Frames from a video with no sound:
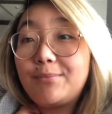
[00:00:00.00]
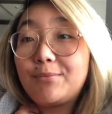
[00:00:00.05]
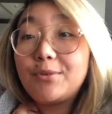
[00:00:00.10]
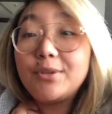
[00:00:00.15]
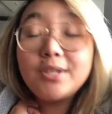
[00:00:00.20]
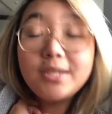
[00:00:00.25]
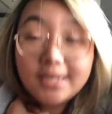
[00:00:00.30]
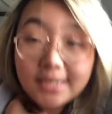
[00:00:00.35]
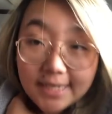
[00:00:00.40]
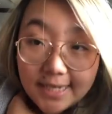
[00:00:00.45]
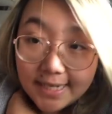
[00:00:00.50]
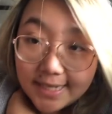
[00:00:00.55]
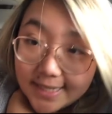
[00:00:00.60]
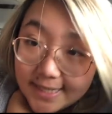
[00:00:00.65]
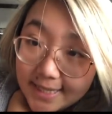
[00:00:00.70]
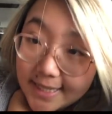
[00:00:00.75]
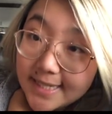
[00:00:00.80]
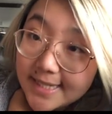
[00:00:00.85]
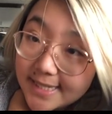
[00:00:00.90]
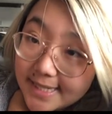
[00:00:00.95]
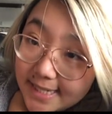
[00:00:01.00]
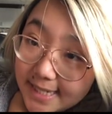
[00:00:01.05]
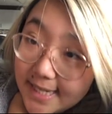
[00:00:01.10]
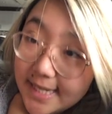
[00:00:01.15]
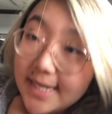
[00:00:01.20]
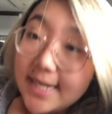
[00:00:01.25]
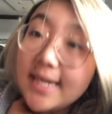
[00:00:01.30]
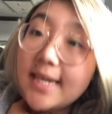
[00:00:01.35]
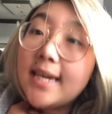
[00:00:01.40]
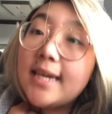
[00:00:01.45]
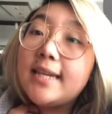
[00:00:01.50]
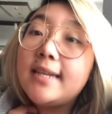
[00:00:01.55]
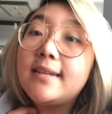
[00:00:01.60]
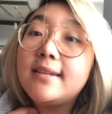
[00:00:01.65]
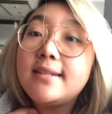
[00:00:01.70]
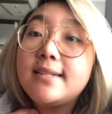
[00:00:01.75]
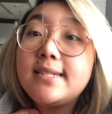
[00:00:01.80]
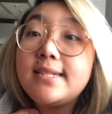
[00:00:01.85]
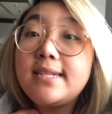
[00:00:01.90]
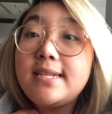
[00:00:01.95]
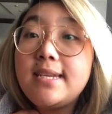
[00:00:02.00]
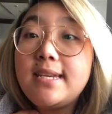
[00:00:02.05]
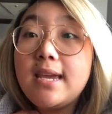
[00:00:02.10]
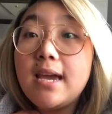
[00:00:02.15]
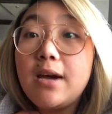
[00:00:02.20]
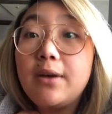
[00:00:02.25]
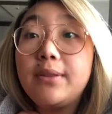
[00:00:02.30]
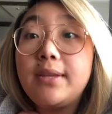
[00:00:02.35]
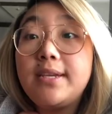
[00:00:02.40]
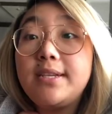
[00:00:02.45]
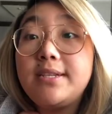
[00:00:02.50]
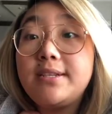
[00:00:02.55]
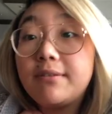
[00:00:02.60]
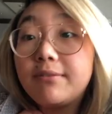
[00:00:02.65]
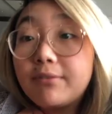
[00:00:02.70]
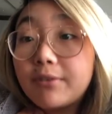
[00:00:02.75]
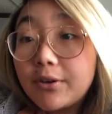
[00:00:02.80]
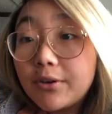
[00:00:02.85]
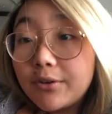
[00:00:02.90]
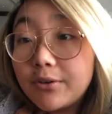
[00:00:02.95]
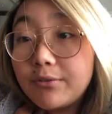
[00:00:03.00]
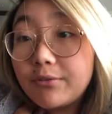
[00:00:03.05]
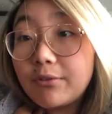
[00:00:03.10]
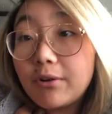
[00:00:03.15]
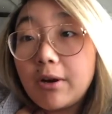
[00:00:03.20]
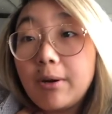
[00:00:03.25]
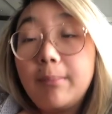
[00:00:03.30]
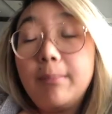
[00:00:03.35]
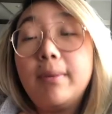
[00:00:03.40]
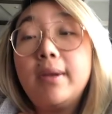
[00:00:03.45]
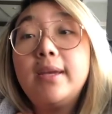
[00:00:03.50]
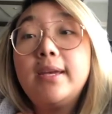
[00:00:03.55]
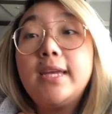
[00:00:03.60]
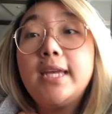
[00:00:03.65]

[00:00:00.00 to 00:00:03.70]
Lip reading: really neat to see and see how they differed from